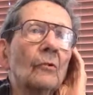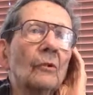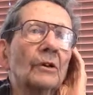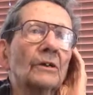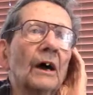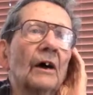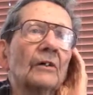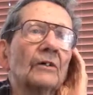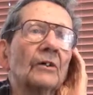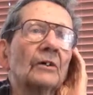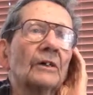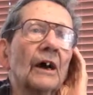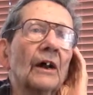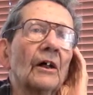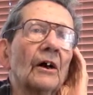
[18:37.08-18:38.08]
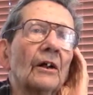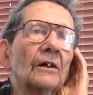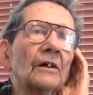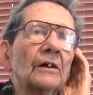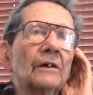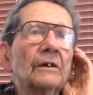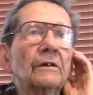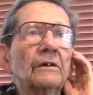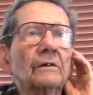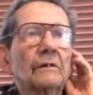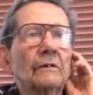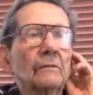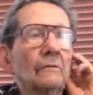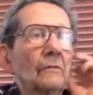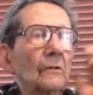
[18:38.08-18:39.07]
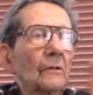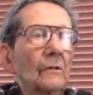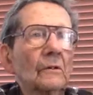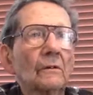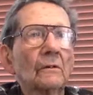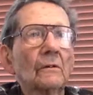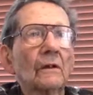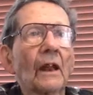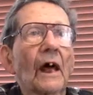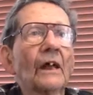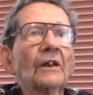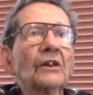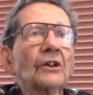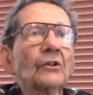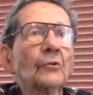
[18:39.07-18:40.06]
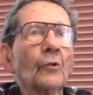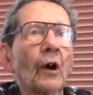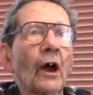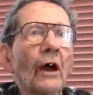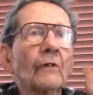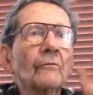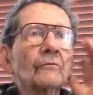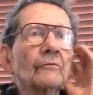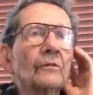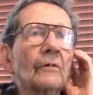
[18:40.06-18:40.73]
Went down there and got on a landing craft.